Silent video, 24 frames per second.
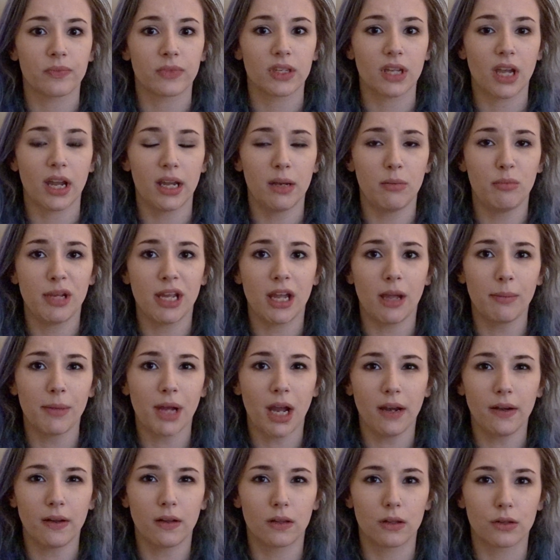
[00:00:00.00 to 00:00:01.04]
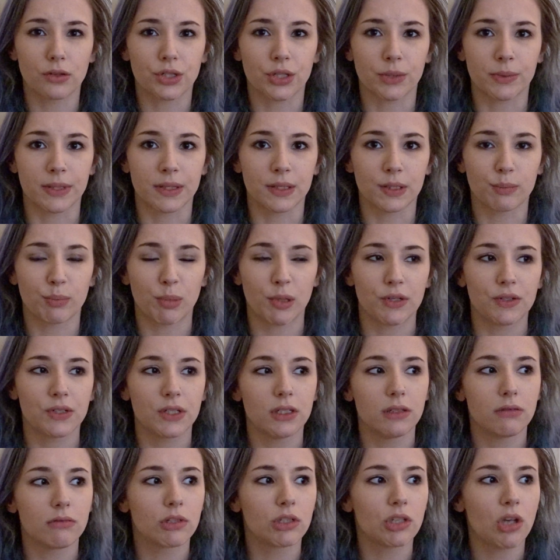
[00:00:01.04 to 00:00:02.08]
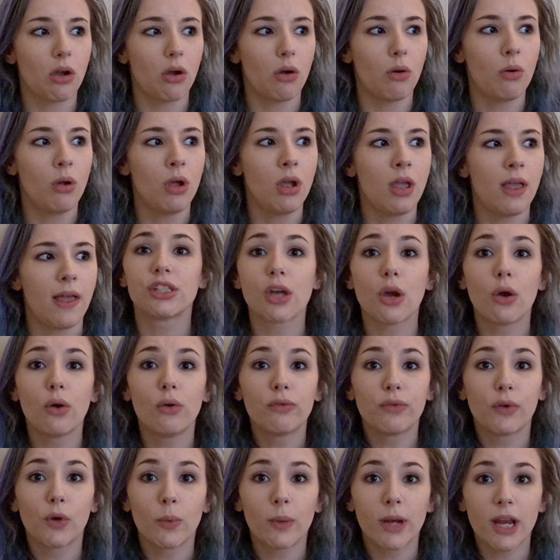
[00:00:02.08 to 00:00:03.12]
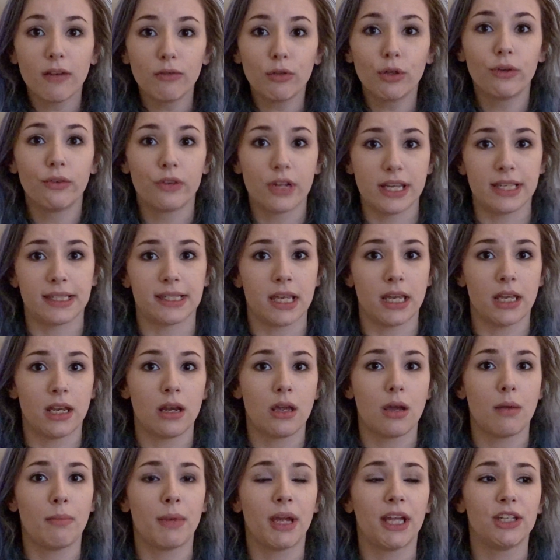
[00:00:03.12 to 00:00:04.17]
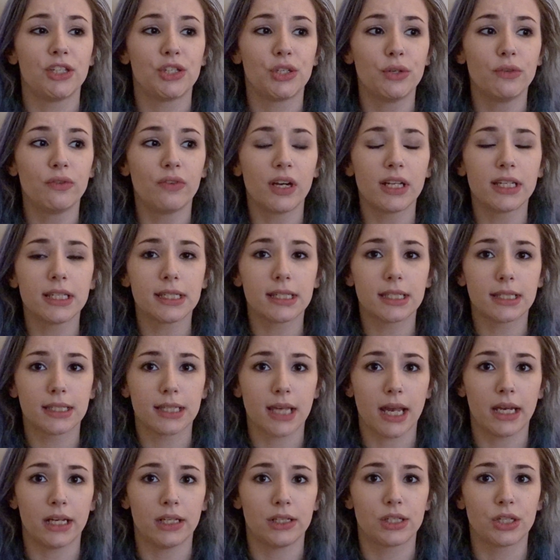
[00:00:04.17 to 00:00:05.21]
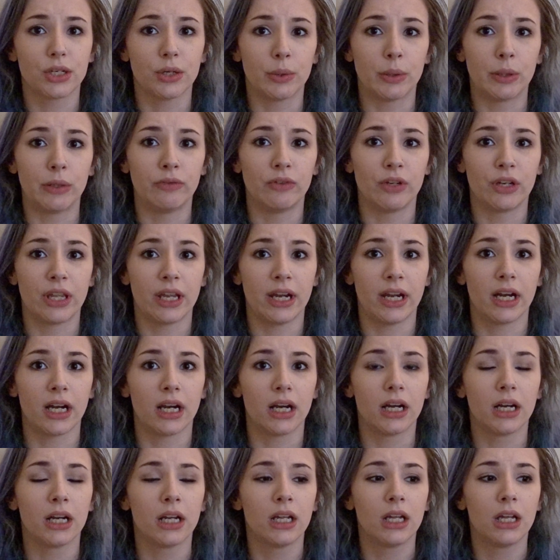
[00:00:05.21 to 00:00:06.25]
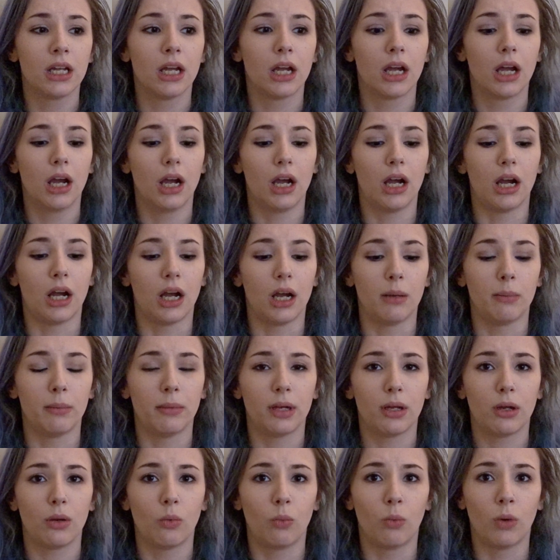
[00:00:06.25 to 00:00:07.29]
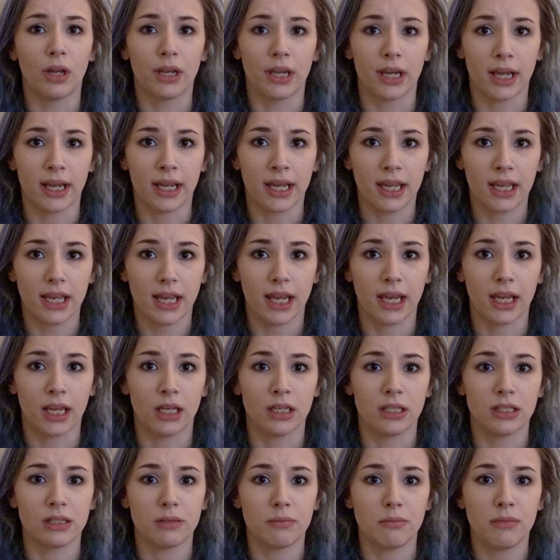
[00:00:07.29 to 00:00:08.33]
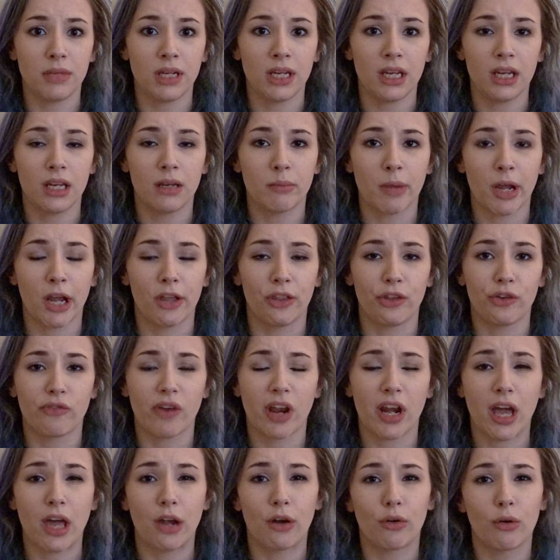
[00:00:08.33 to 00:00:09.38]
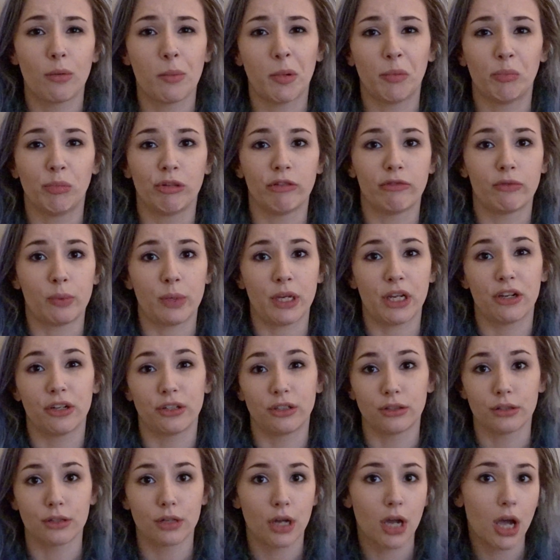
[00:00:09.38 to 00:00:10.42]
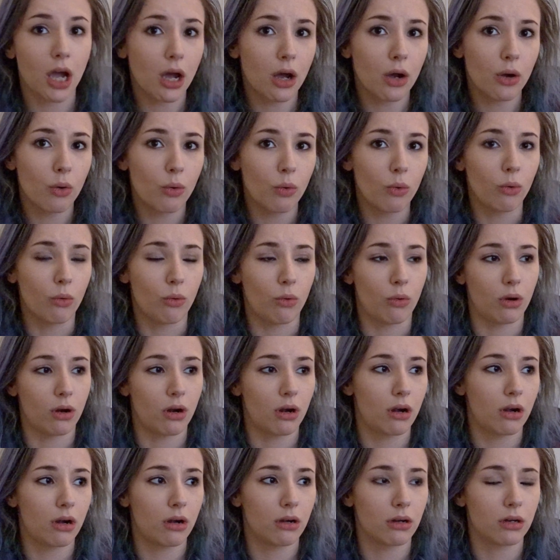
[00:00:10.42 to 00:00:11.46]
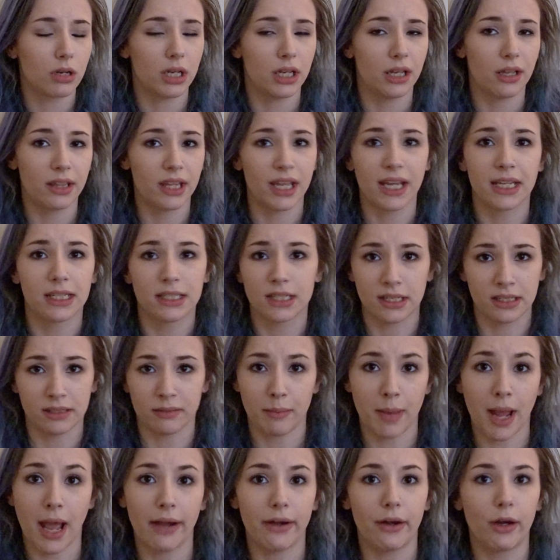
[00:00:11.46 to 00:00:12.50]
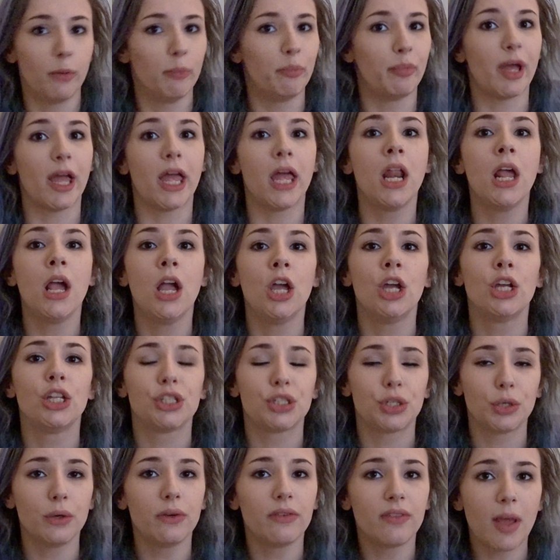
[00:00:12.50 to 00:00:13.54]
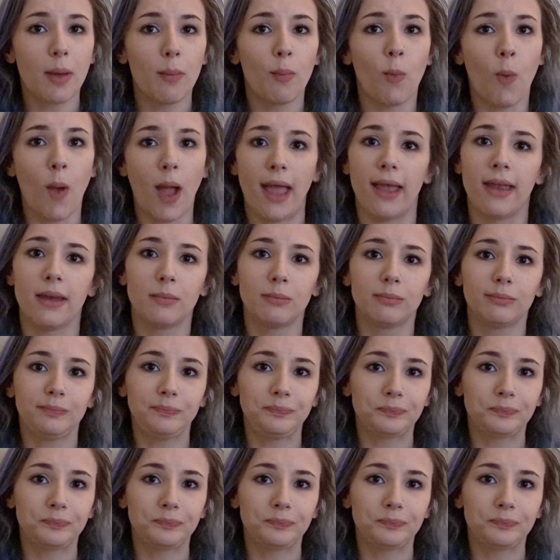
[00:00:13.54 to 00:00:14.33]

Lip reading: I had become kind of closer with this person. So for whatever reason, my 2 friends decided to go over there one night, and me and my other friend, I don't remember if we couldn't go or, like, it doesn't matter, but 2 of them went